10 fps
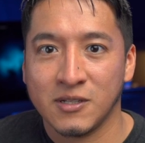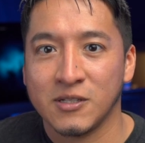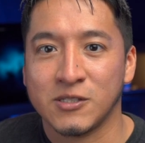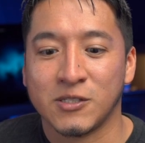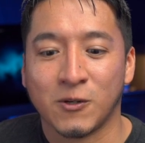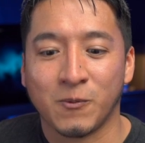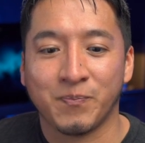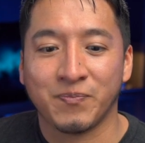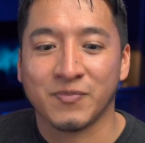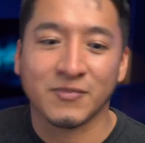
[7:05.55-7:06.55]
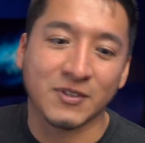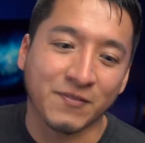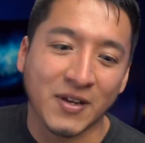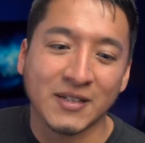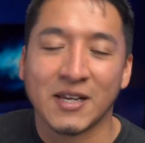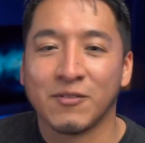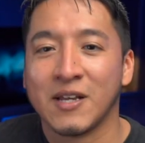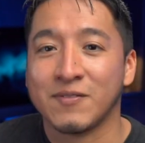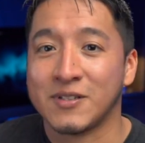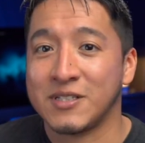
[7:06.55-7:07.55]
So the fact that I would
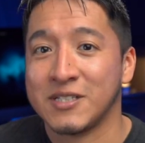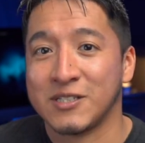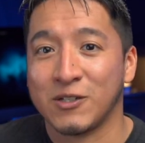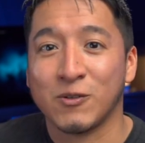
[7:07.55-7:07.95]
have to just